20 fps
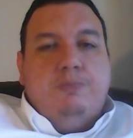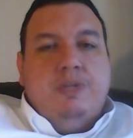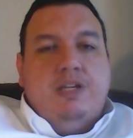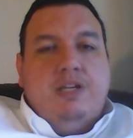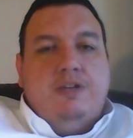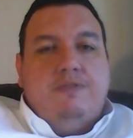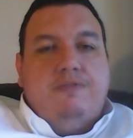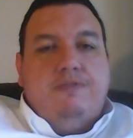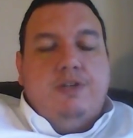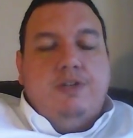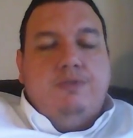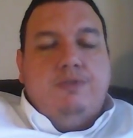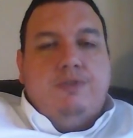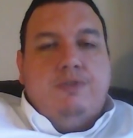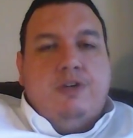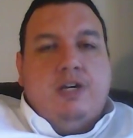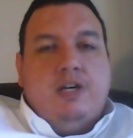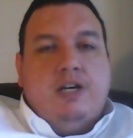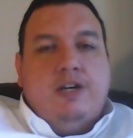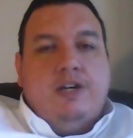benefit
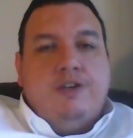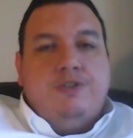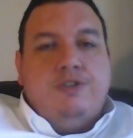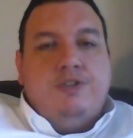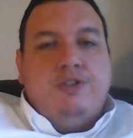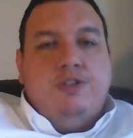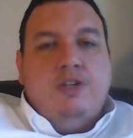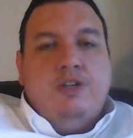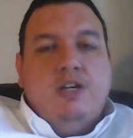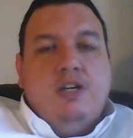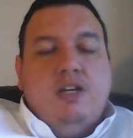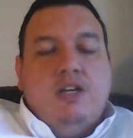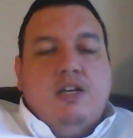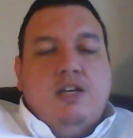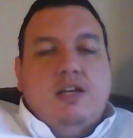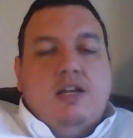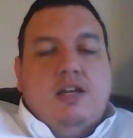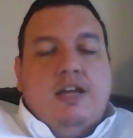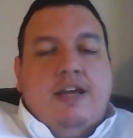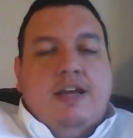rider,
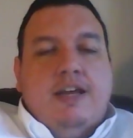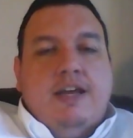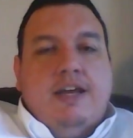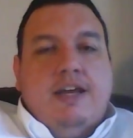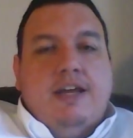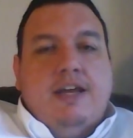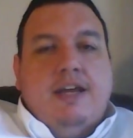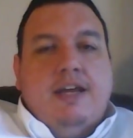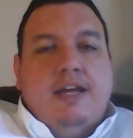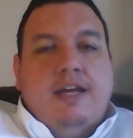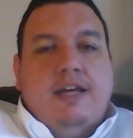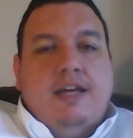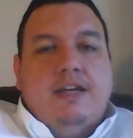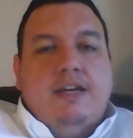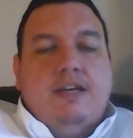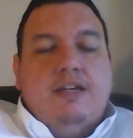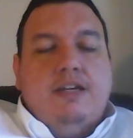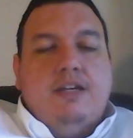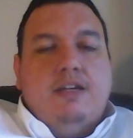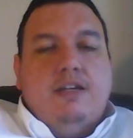
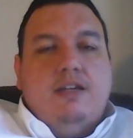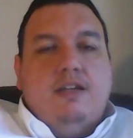and